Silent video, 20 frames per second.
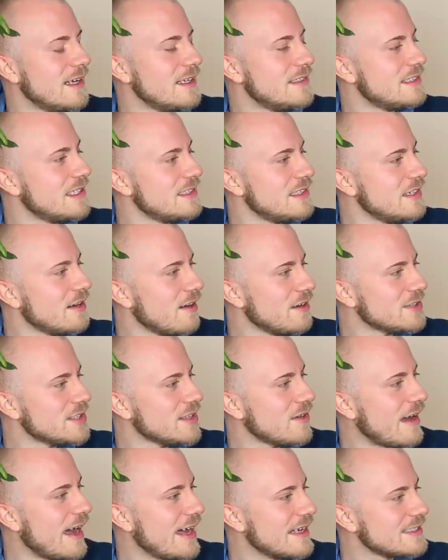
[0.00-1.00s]
Cindy also
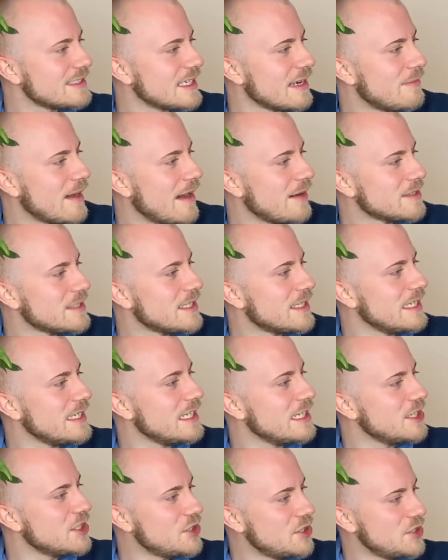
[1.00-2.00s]
asked about the
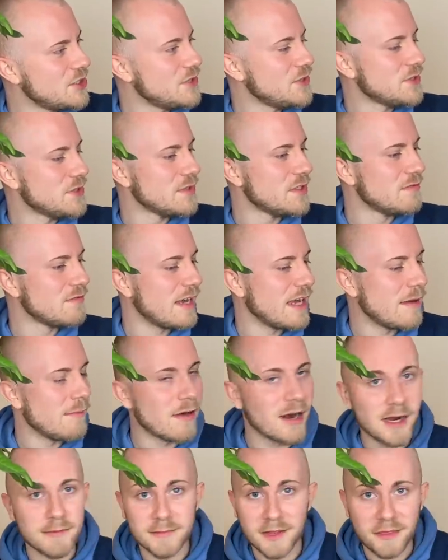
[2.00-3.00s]
issues with my
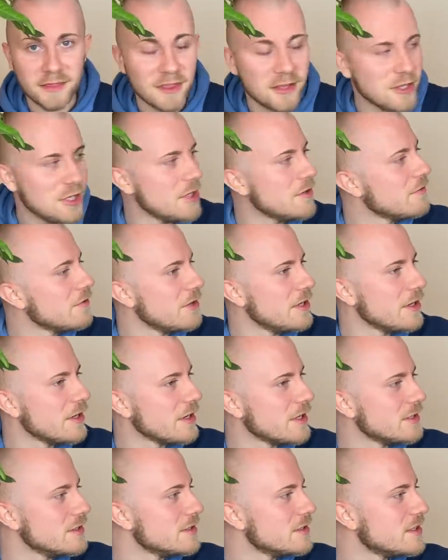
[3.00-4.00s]
apartment. Thank you for your
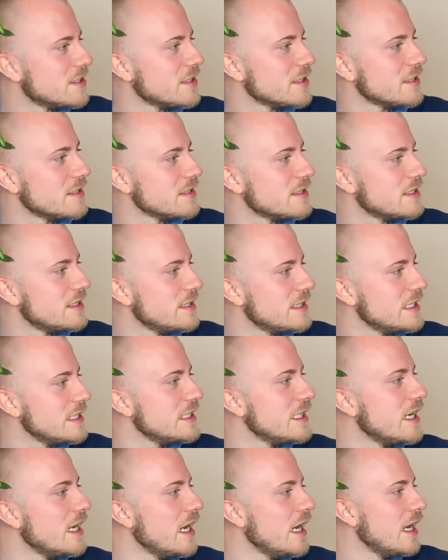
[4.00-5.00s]
concerns, Cindy.
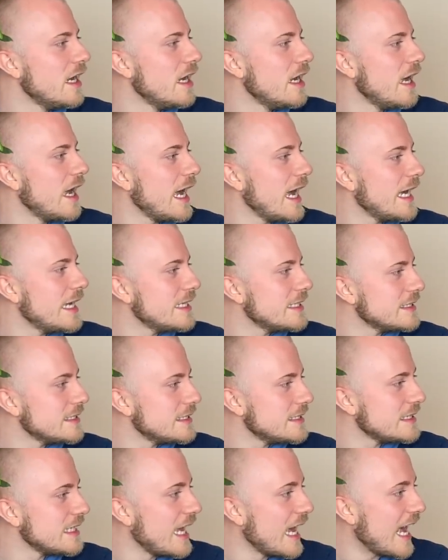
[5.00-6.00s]
And
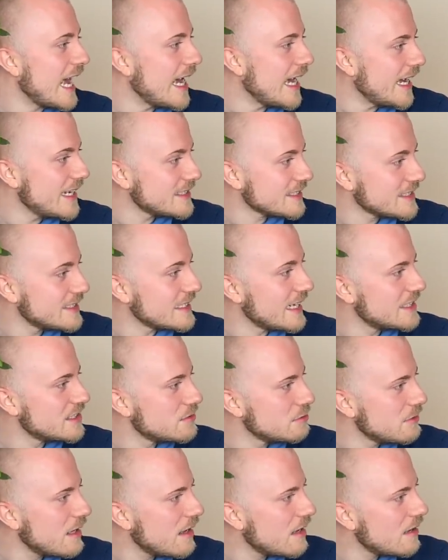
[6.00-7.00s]
asks as
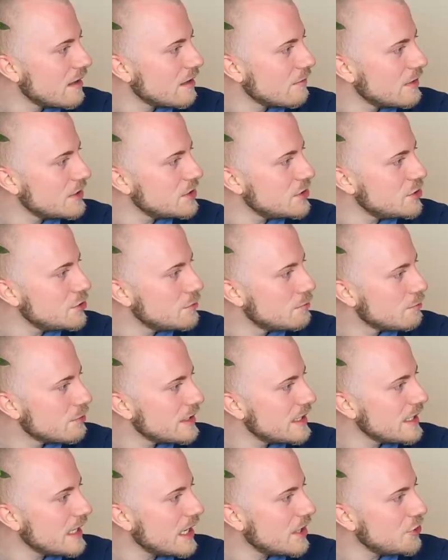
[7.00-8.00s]
well, when you
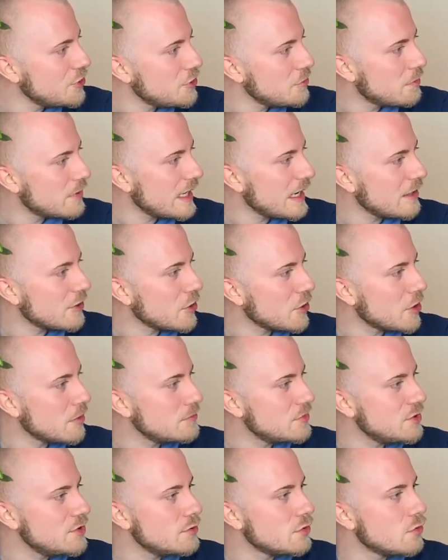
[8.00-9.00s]
bring a new plant home,
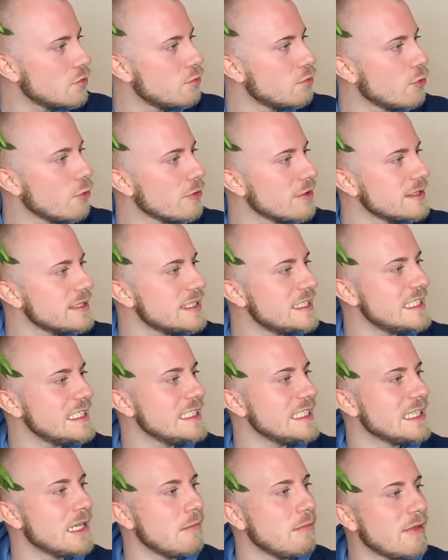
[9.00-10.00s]
do you
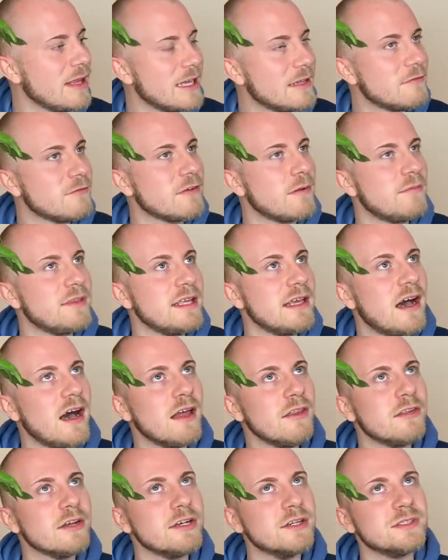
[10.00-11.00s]
quarantine the plant from the
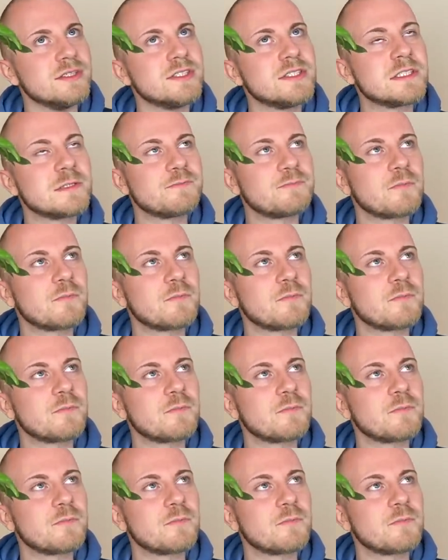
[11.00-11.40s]
others?